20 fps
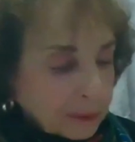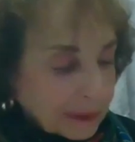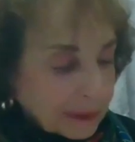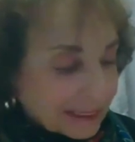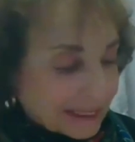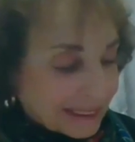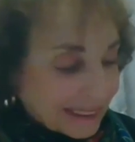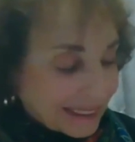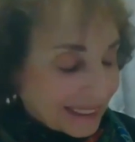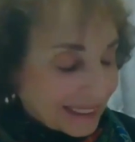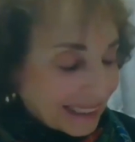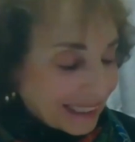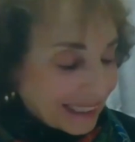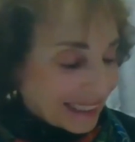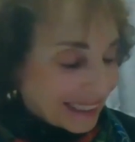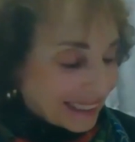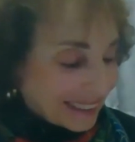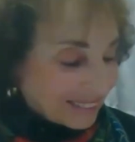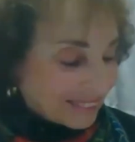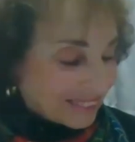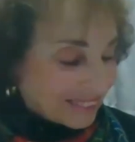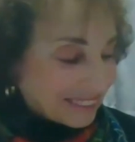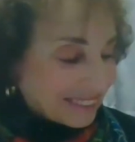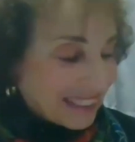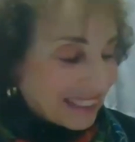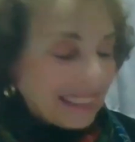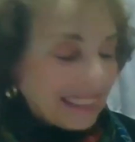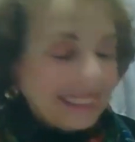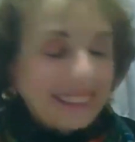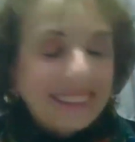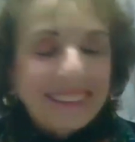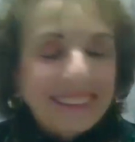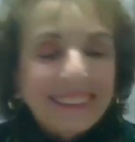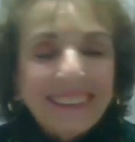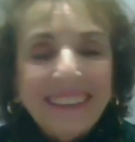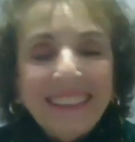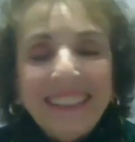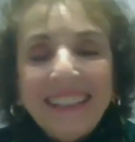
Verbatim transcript: trying to think of the last.